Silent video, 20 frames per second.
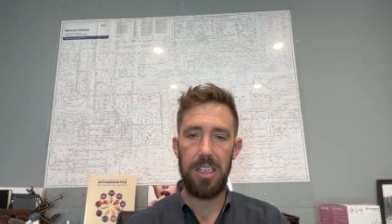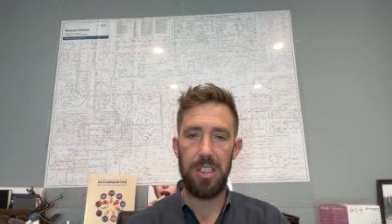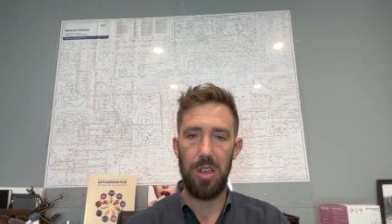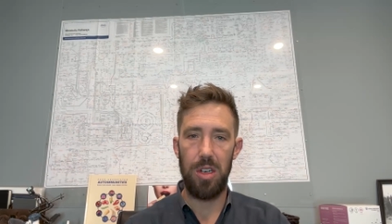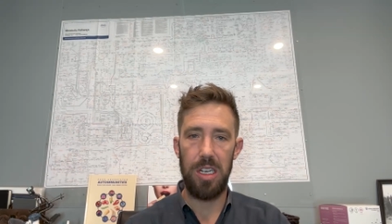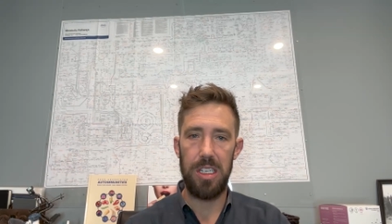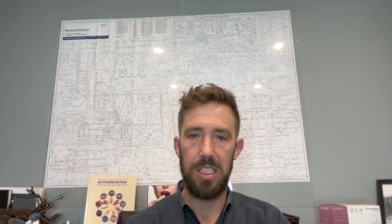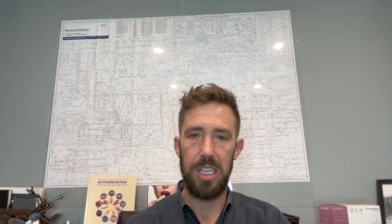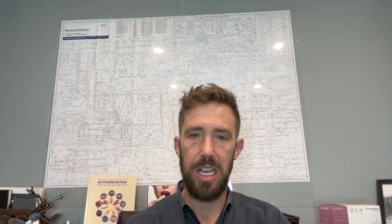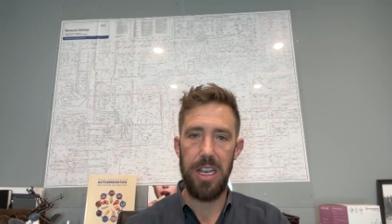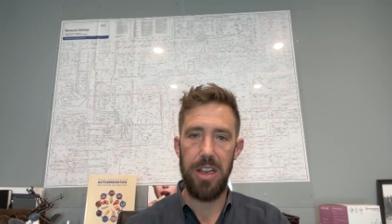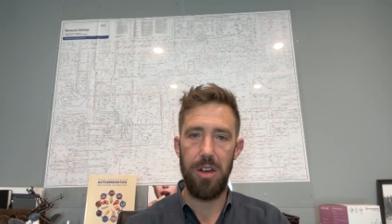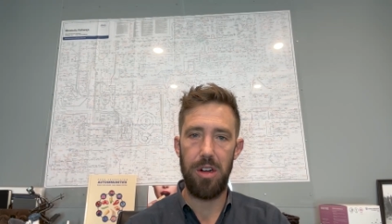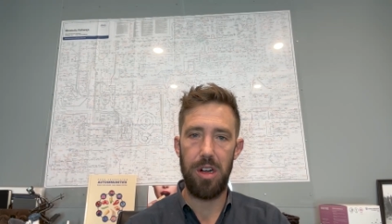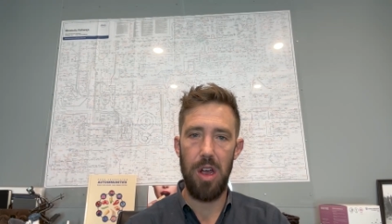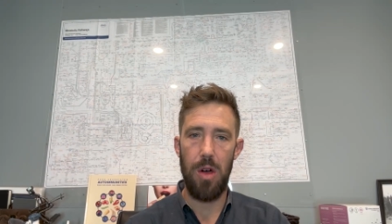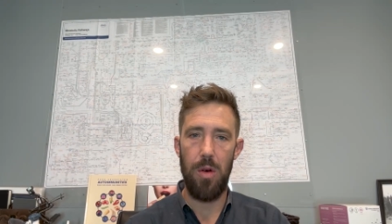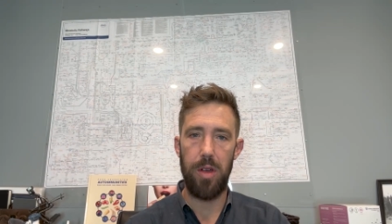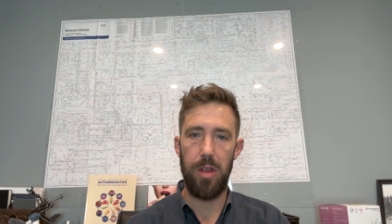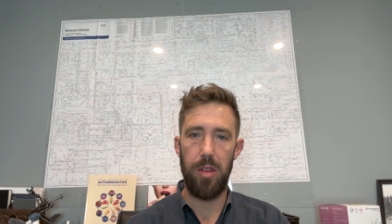So let's say you're
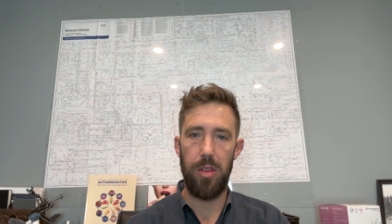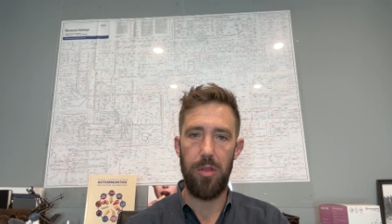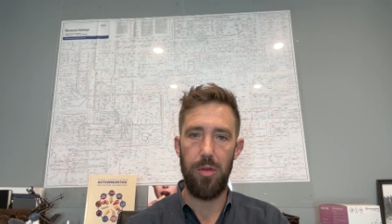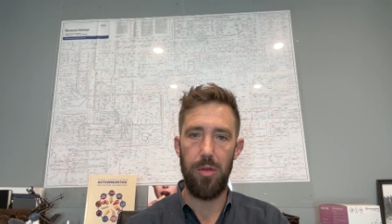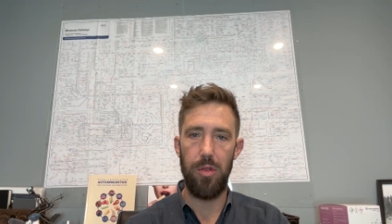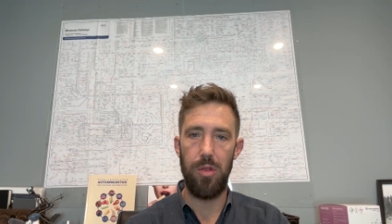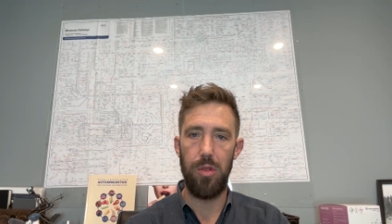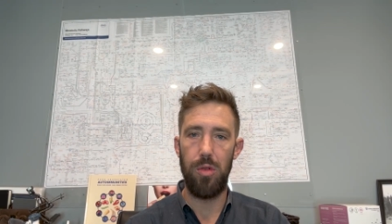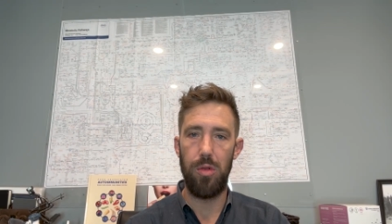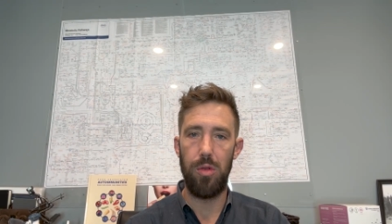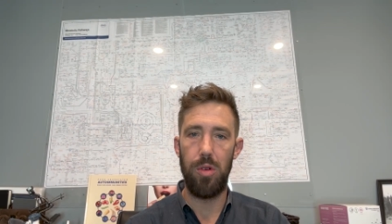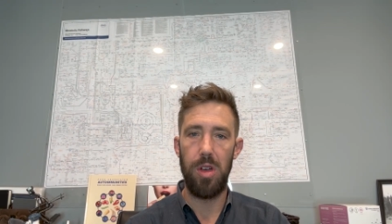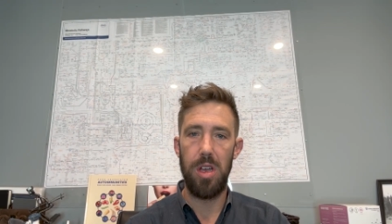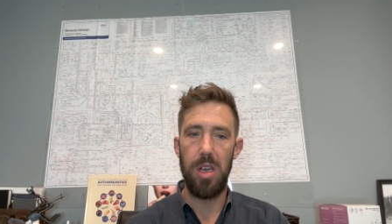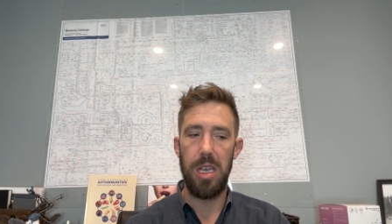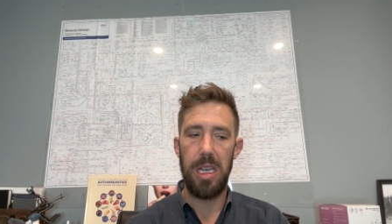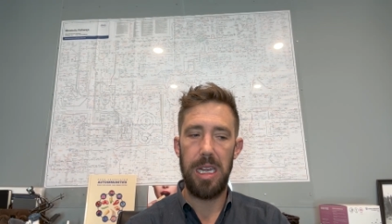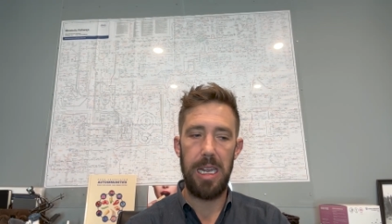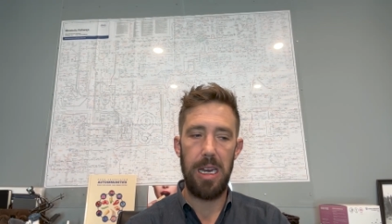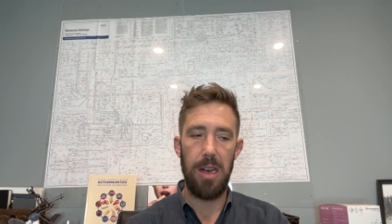going through,
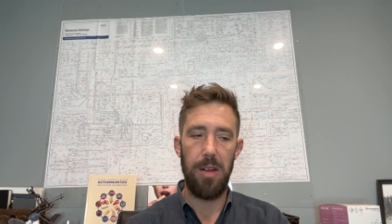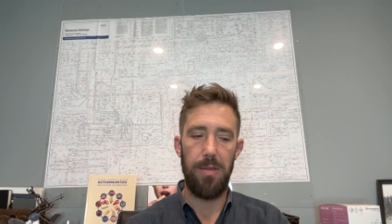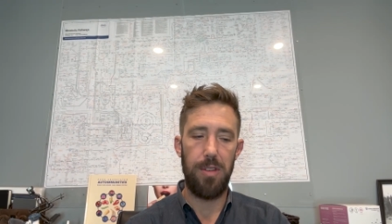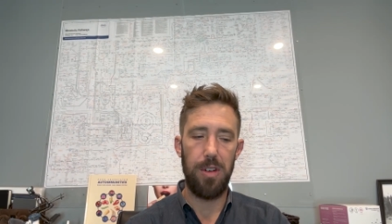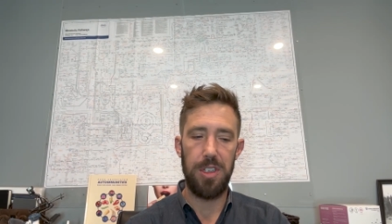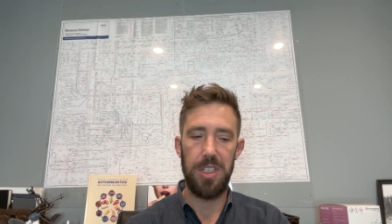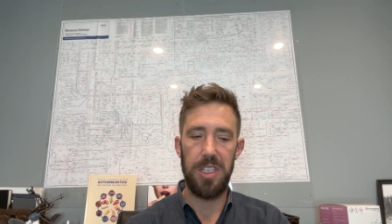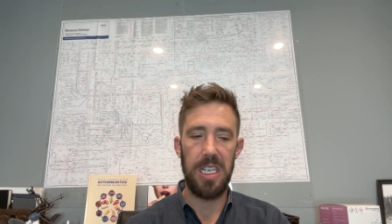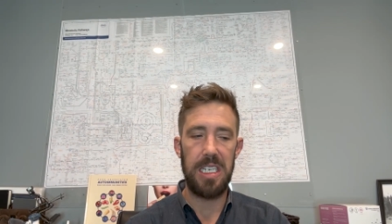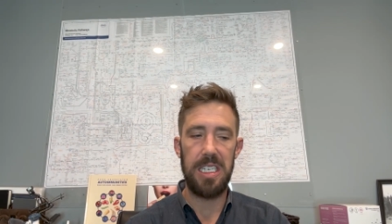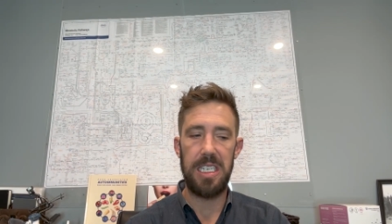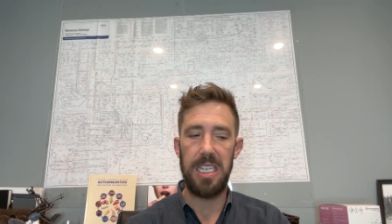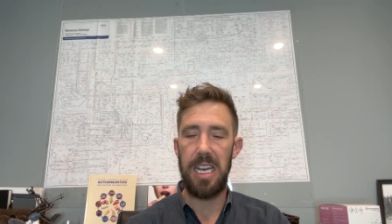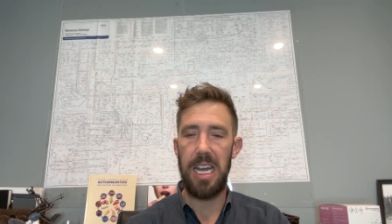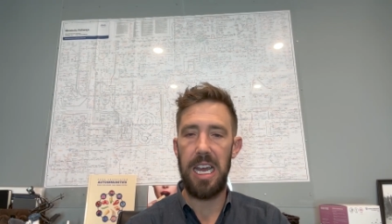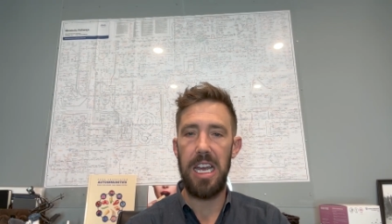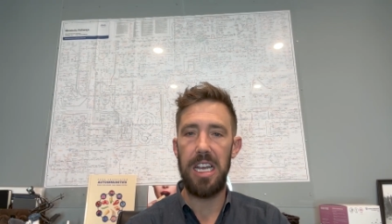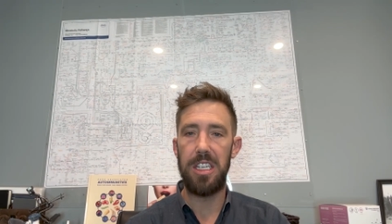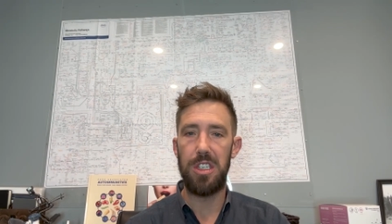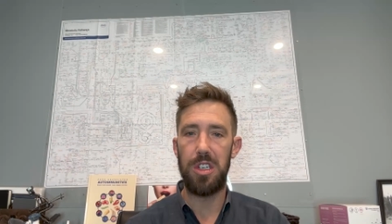you know, for 60
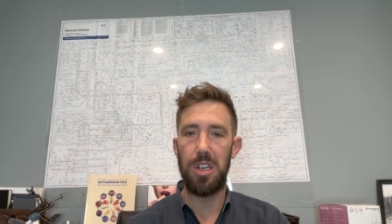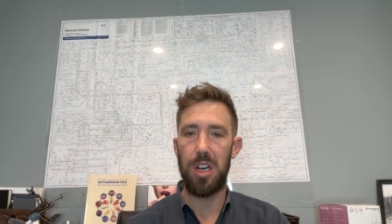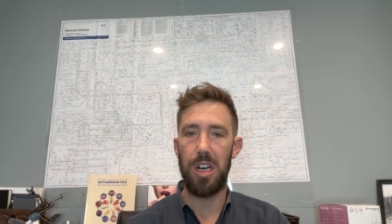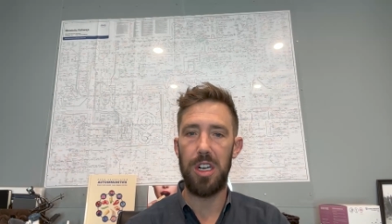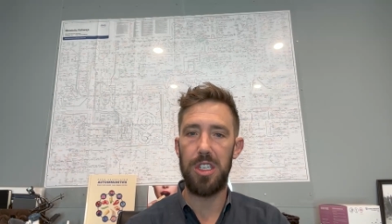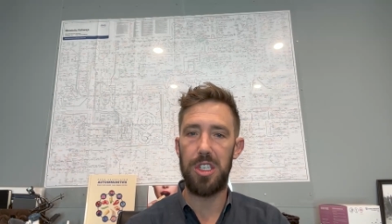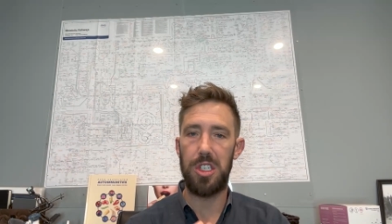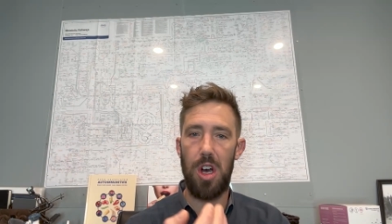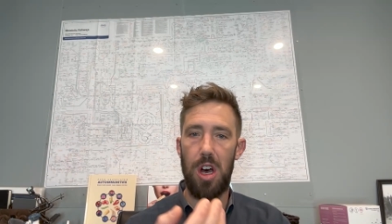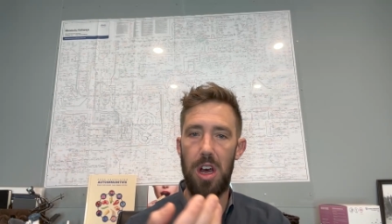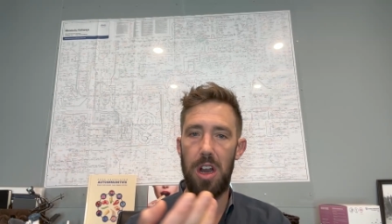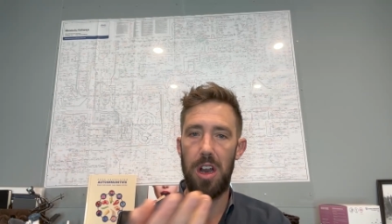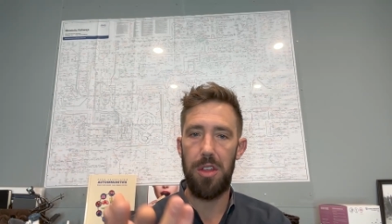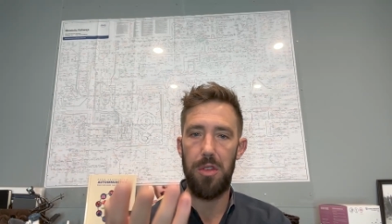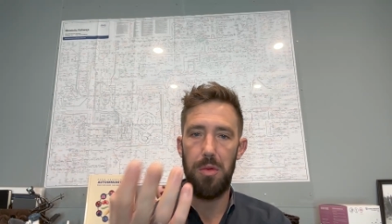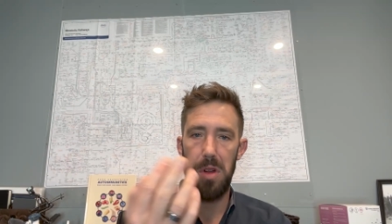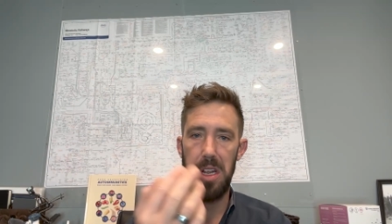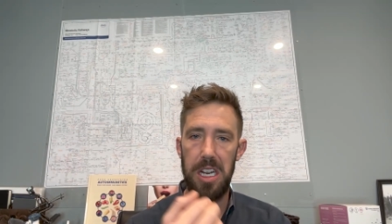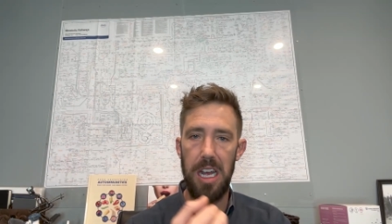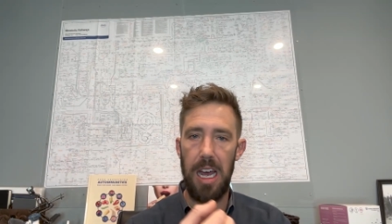days, you're going to sauna
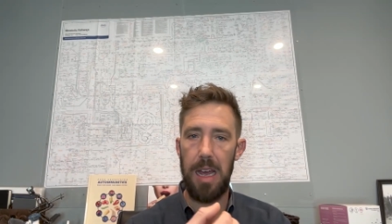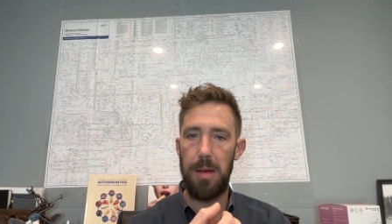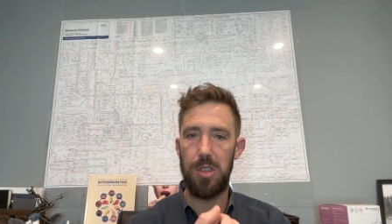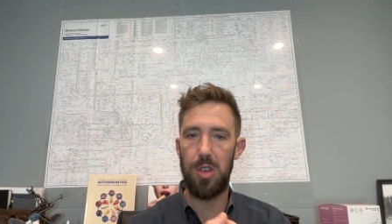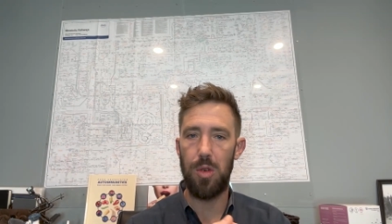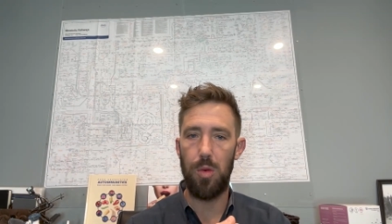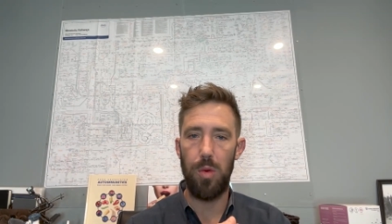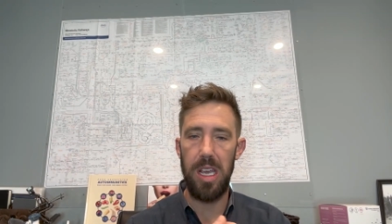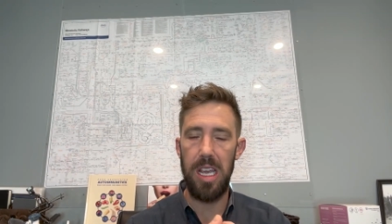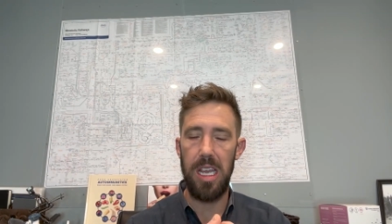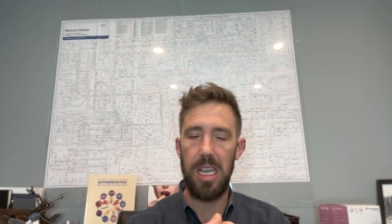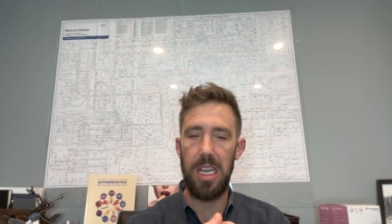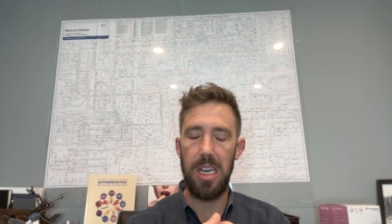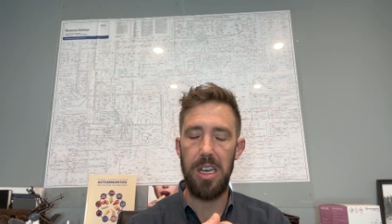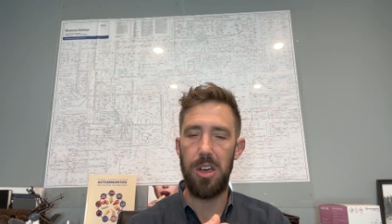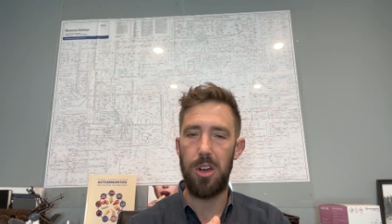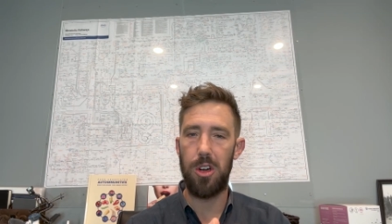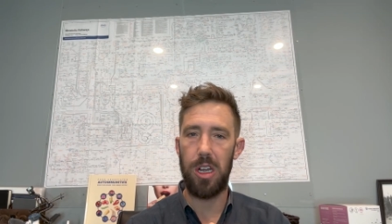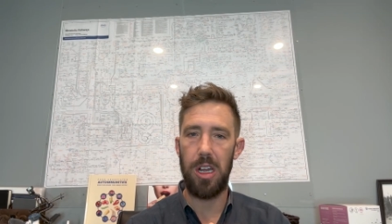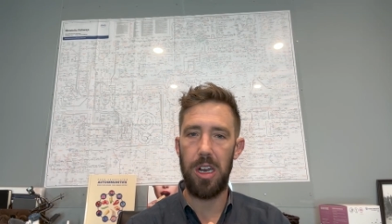three times a week and
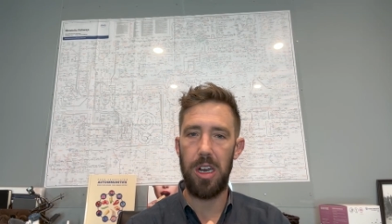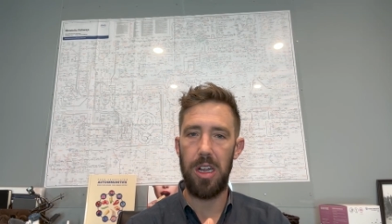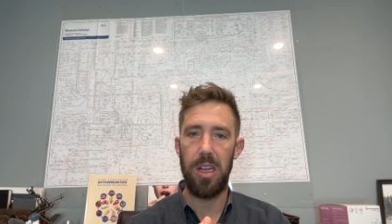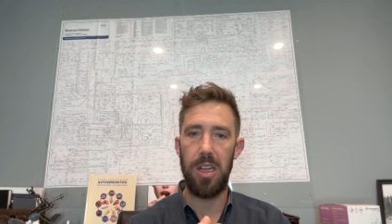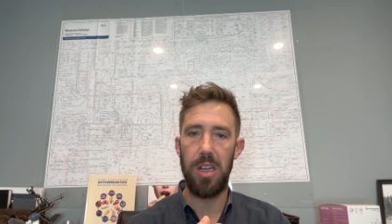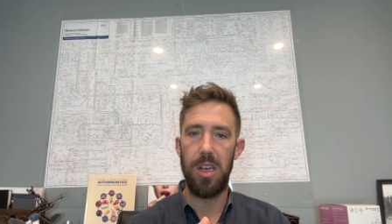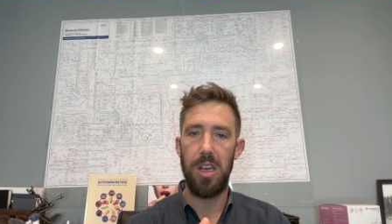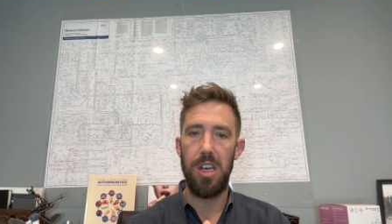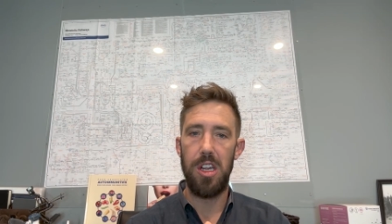you're going to